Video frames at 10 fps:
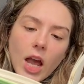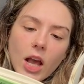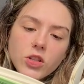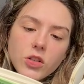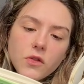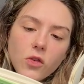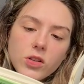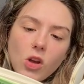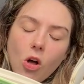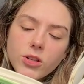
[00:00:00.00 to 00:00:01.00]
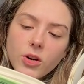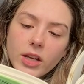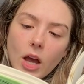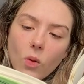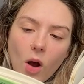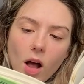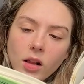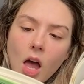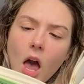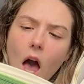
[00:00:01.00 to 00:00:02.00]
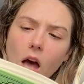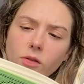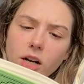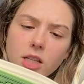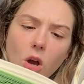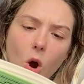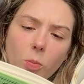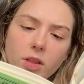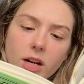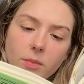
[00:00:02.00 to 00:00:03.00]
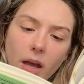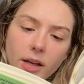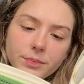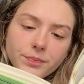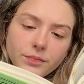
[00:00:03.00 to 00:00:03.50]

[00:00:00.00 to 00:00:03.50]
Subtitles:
anxious for its all turning out well, and ready to hope that it may.